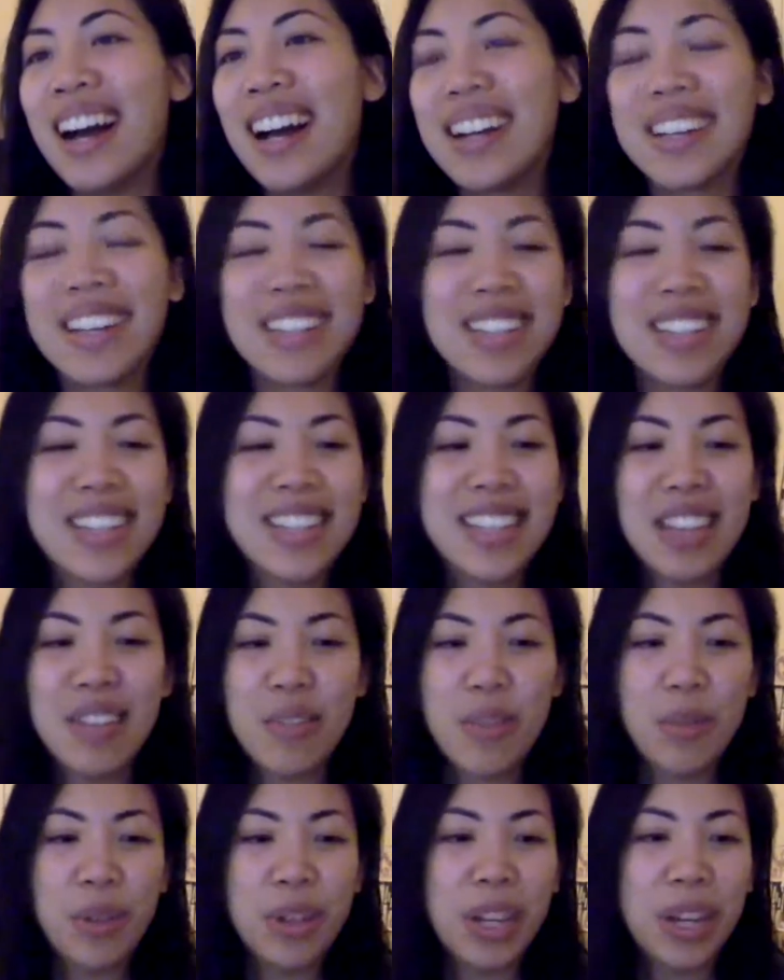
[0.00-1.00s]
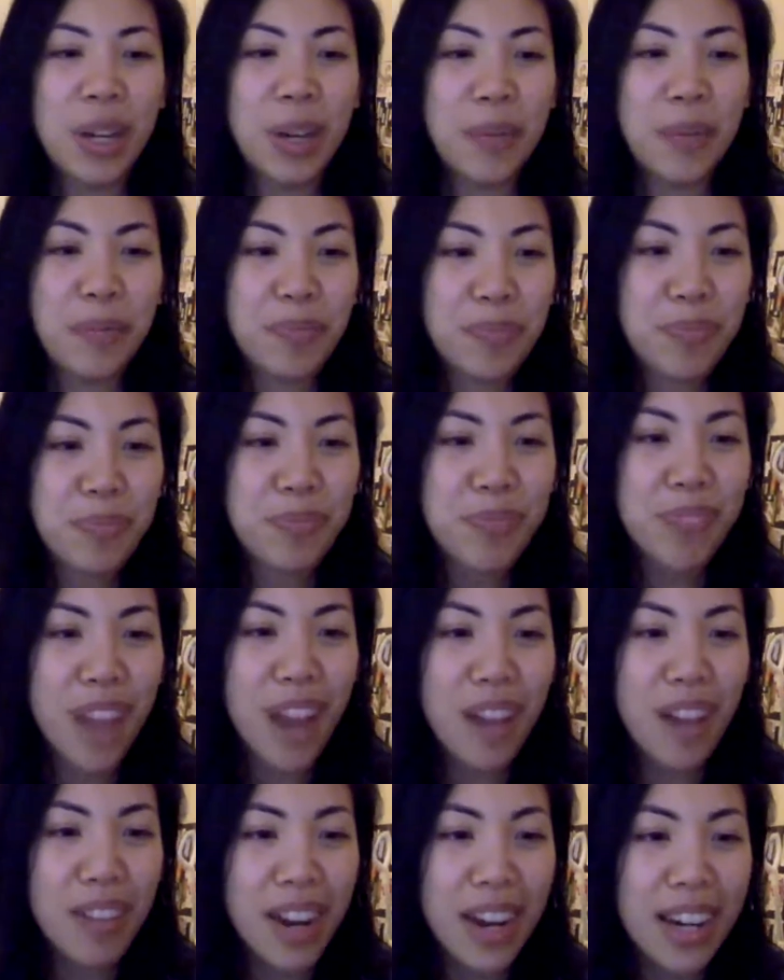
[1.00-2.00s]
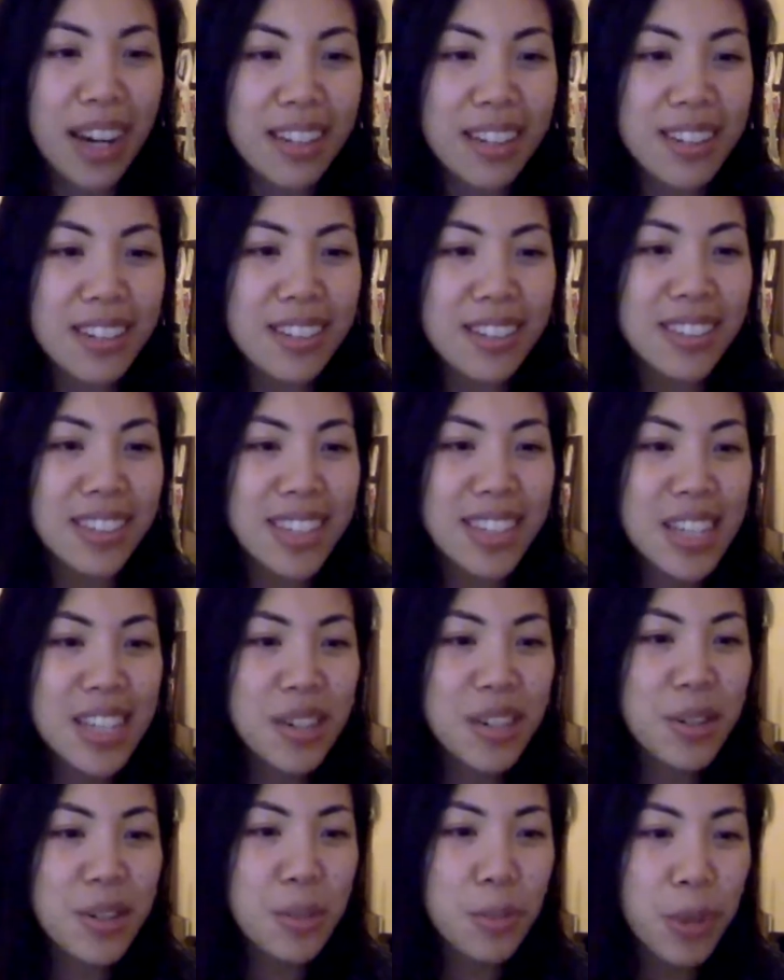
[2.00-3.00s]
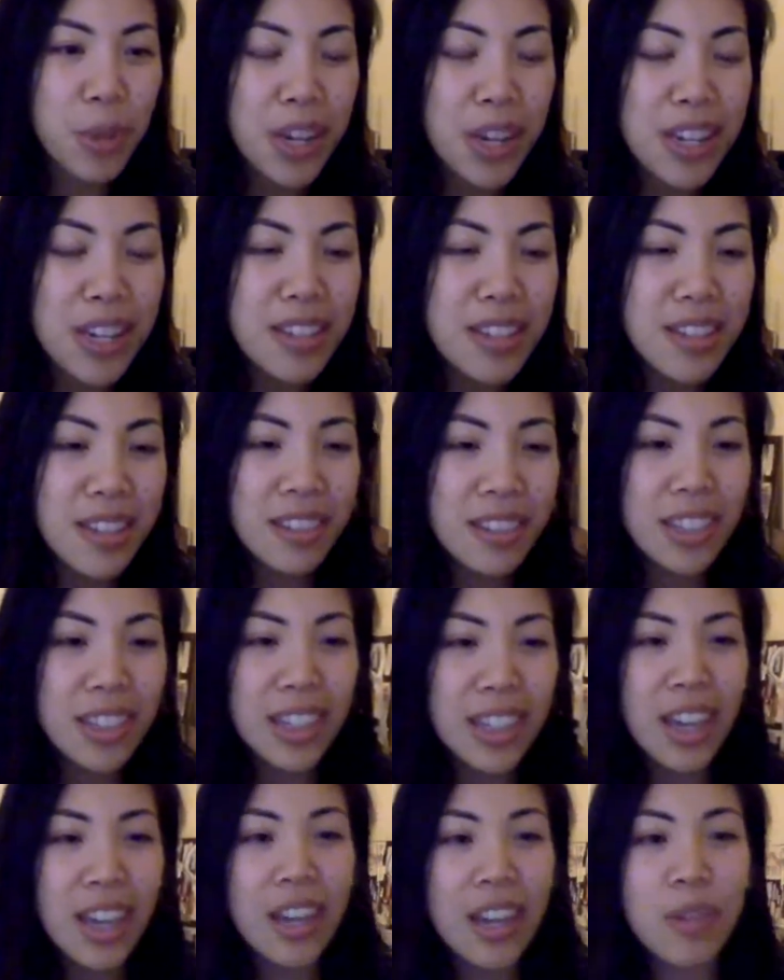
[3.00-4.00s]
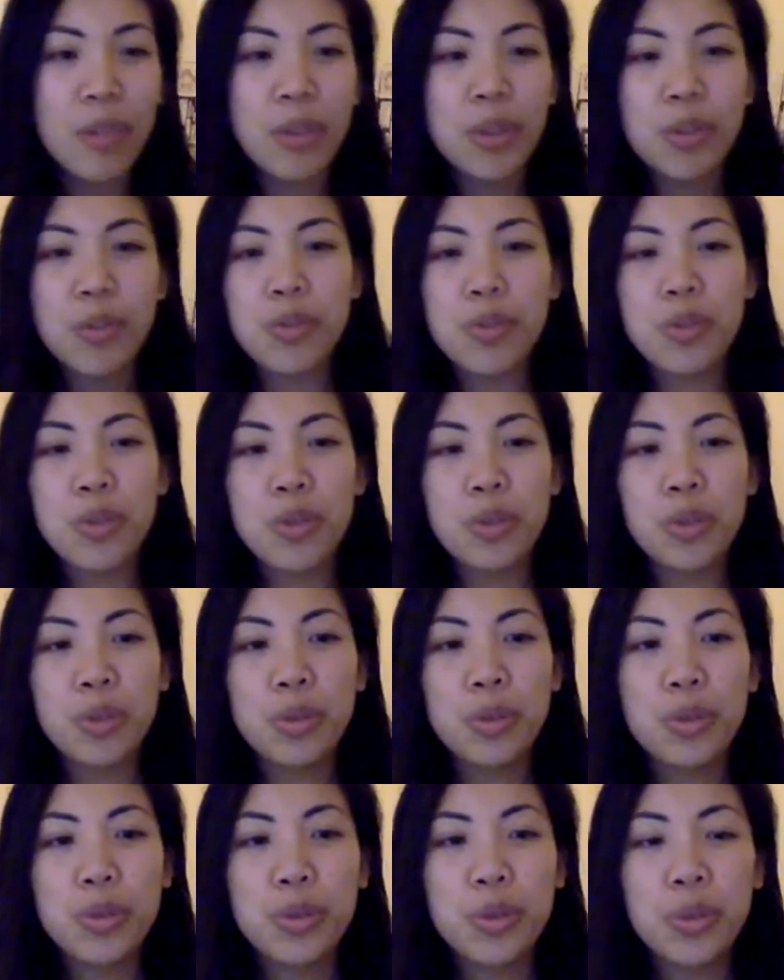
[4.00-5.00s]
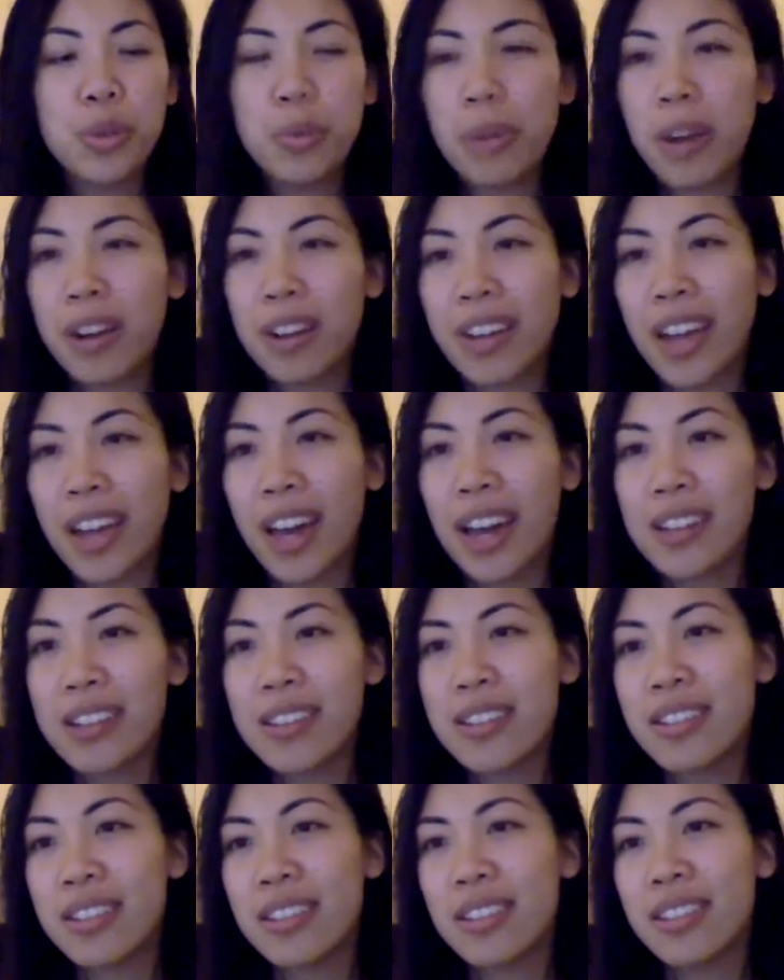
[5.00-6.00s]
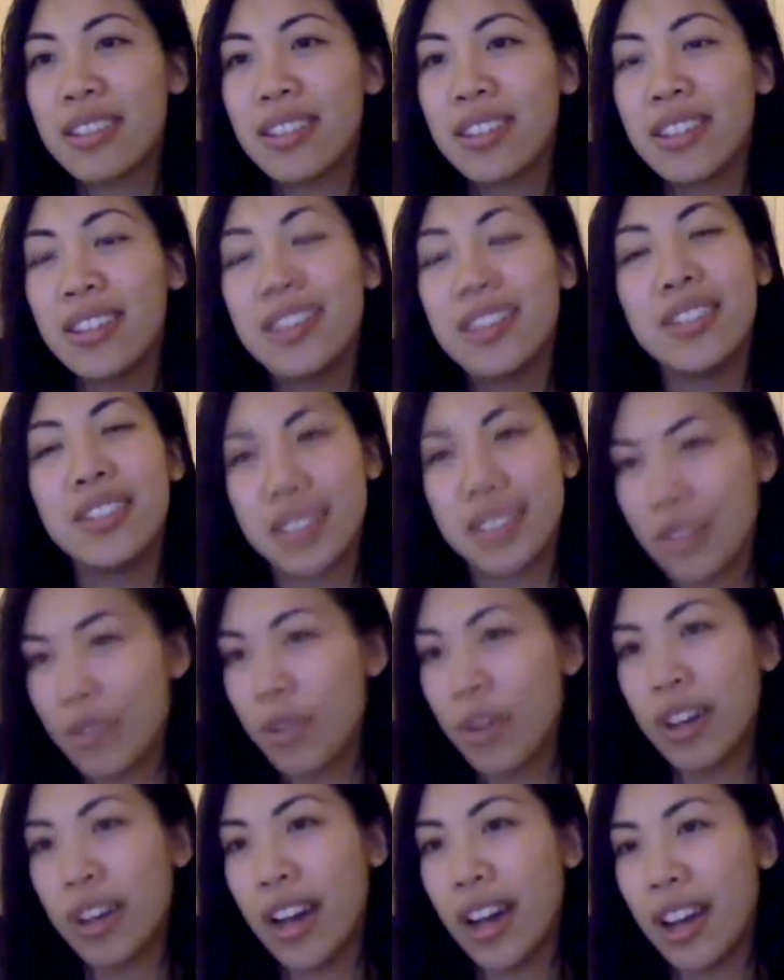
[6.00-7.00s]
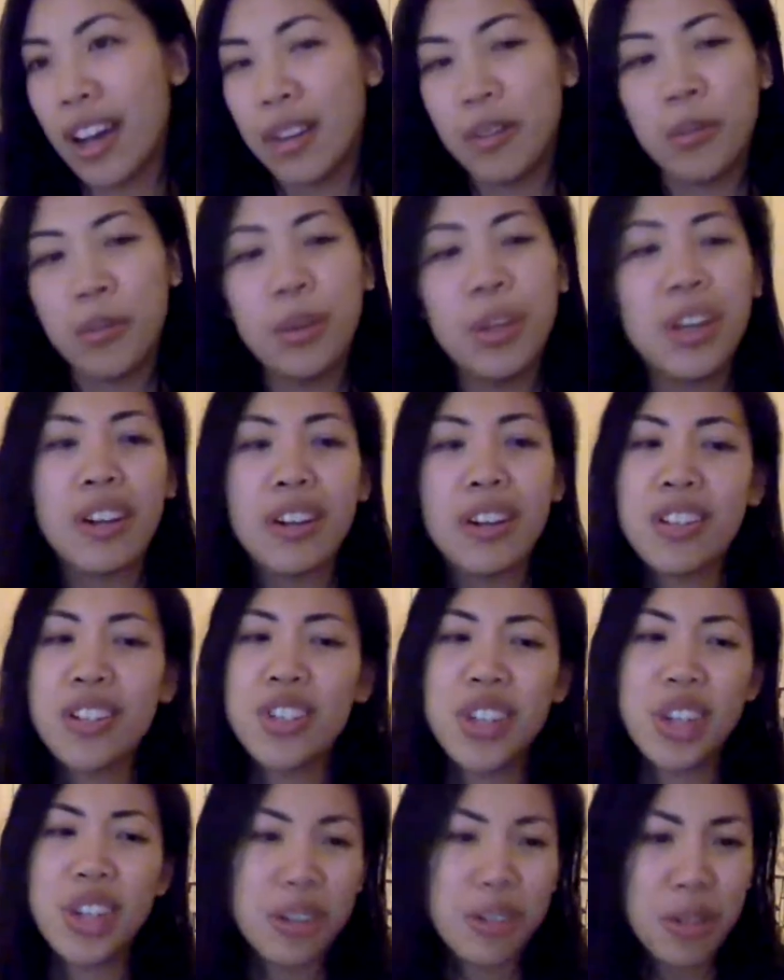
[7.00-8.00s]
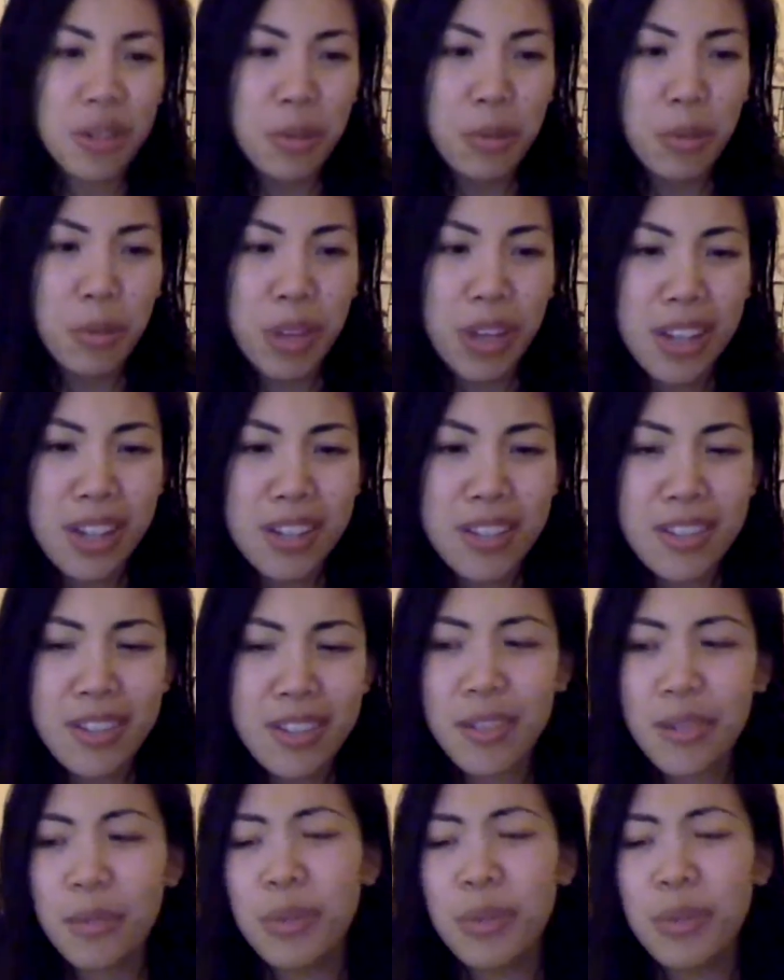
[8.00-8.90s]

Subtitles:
Good to see everyone here. All right, let's hear some wins. Lena, anyone who's new to the broadcast, just FYI, we are sharing some wins.